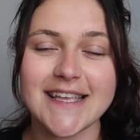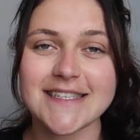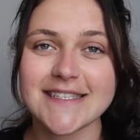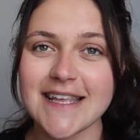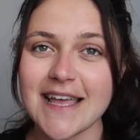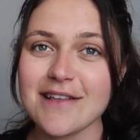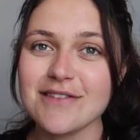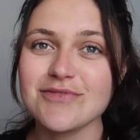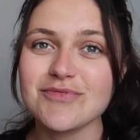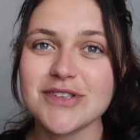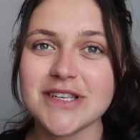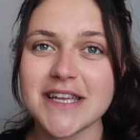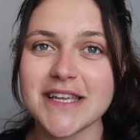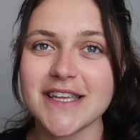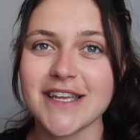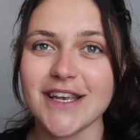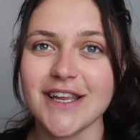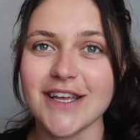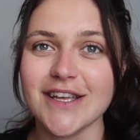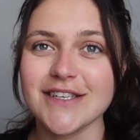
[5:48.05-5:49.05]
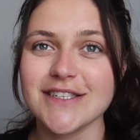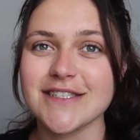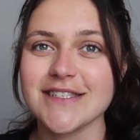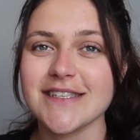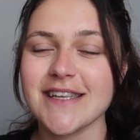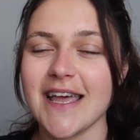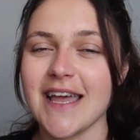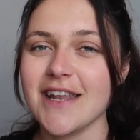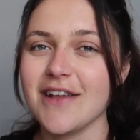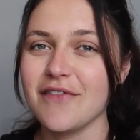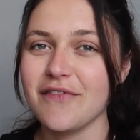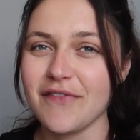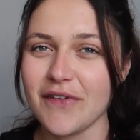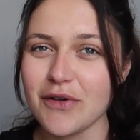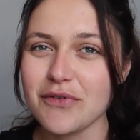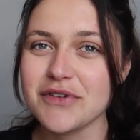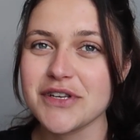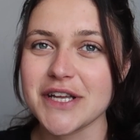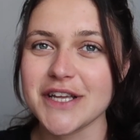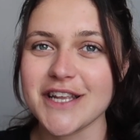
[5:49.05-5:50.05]
it sounds ridiculous, and I
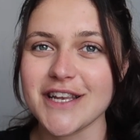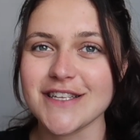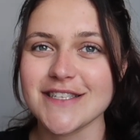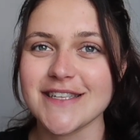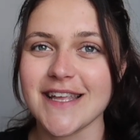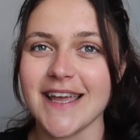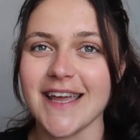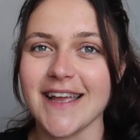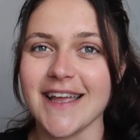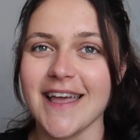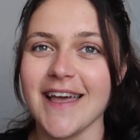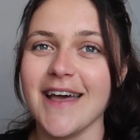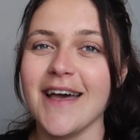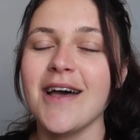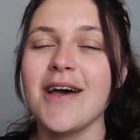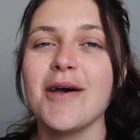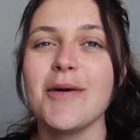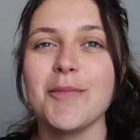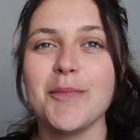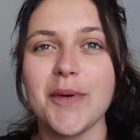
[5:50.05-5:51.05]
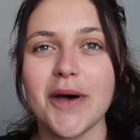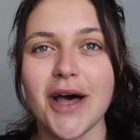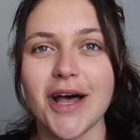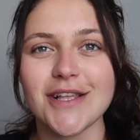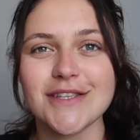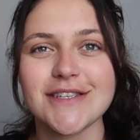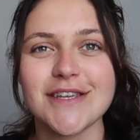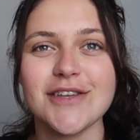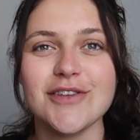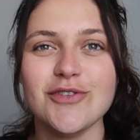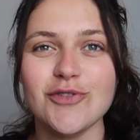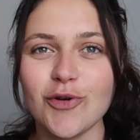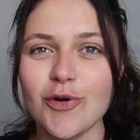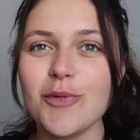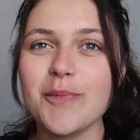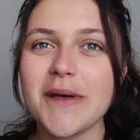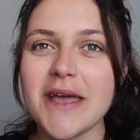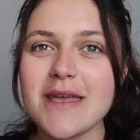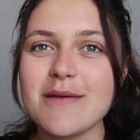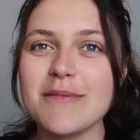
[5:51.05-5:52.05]
feel ridiculous saying it, but
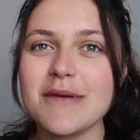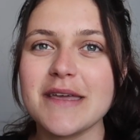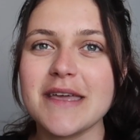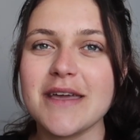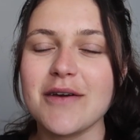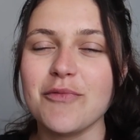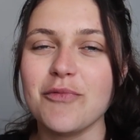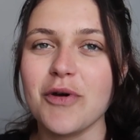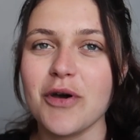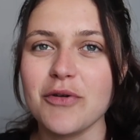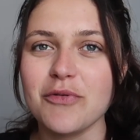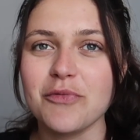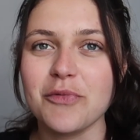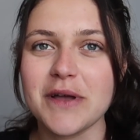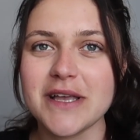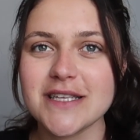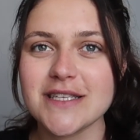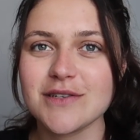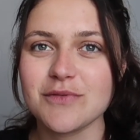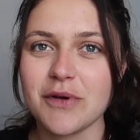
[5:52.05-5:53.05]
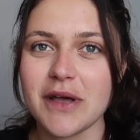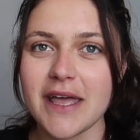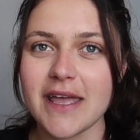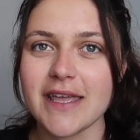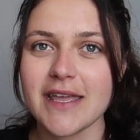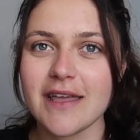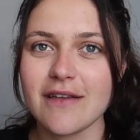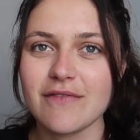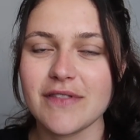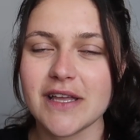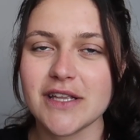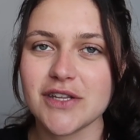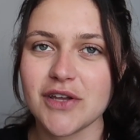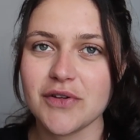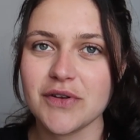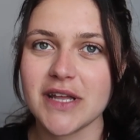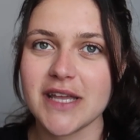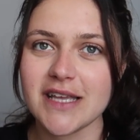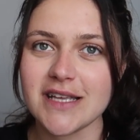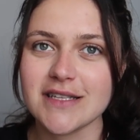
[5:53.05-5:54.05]
your baby won't waste away if they
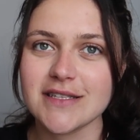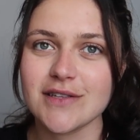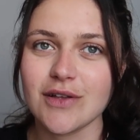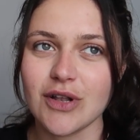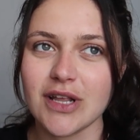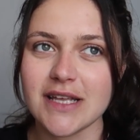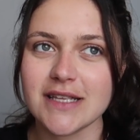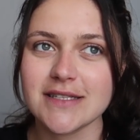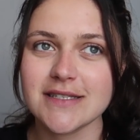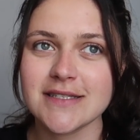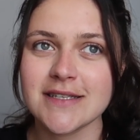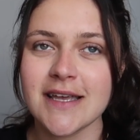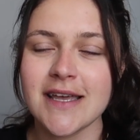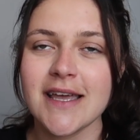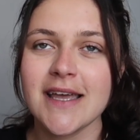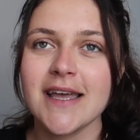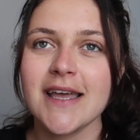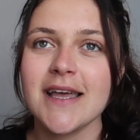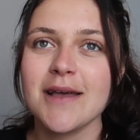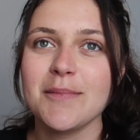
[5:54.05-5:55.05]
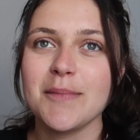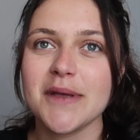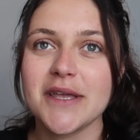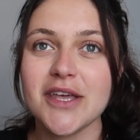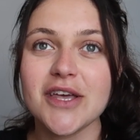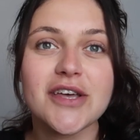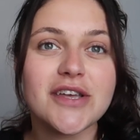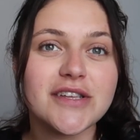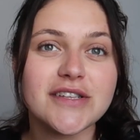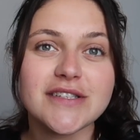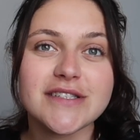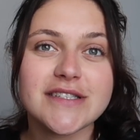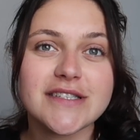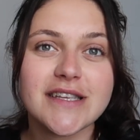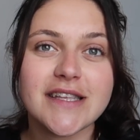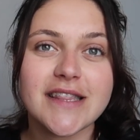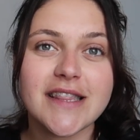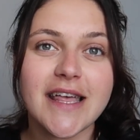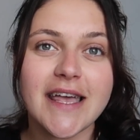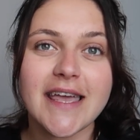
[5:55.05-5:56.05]
don't eat solids because
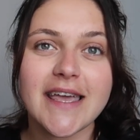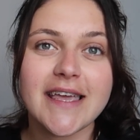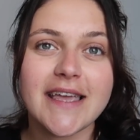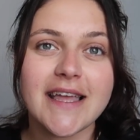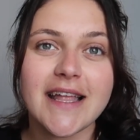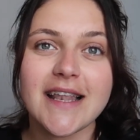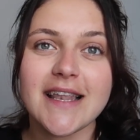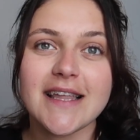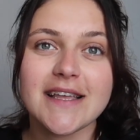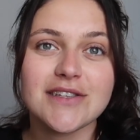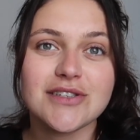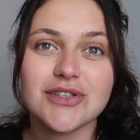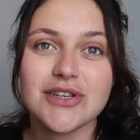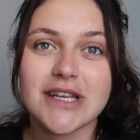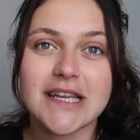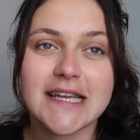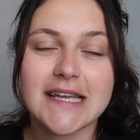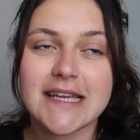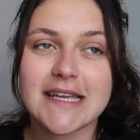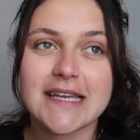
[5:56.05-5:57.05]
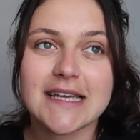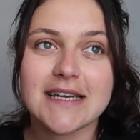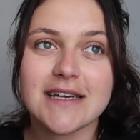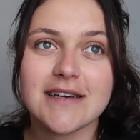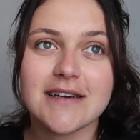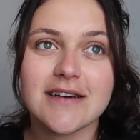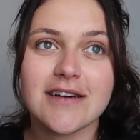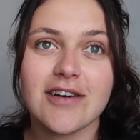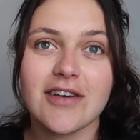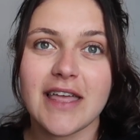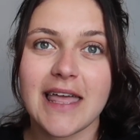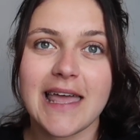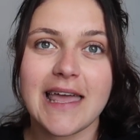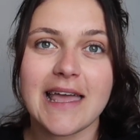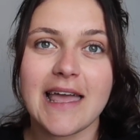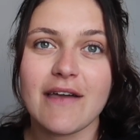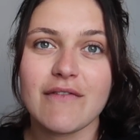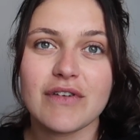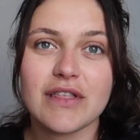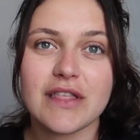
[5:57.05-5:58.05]
they literally are
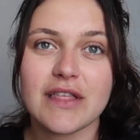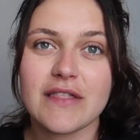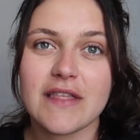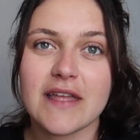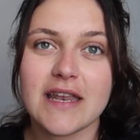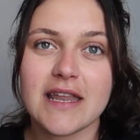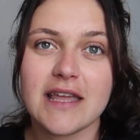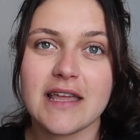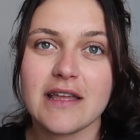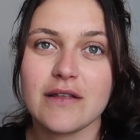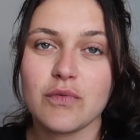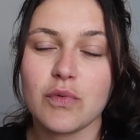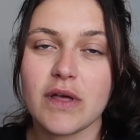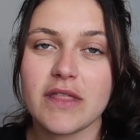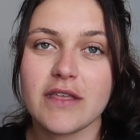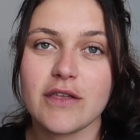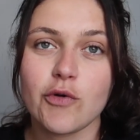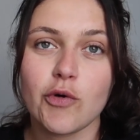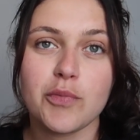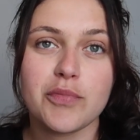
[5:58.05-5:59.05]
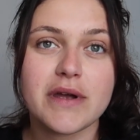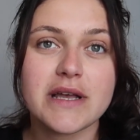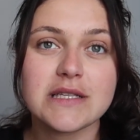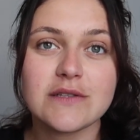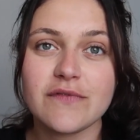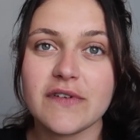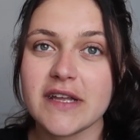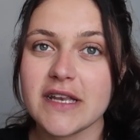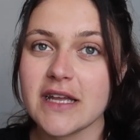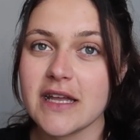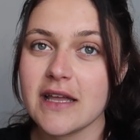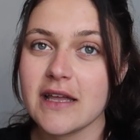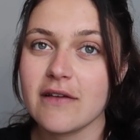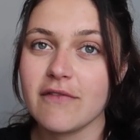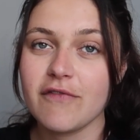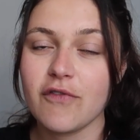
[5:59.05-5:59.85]
getting everything they need, whether you're breastfeeding,